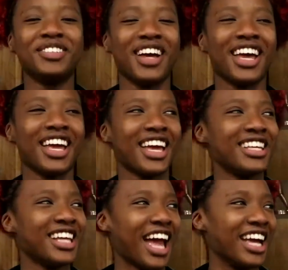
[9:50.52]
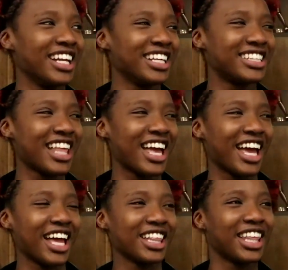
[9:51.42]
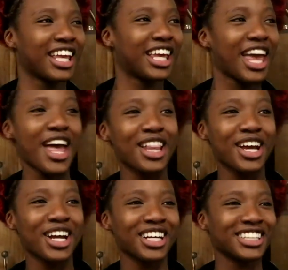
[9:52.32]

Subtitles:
Wait. Ain't this like killer?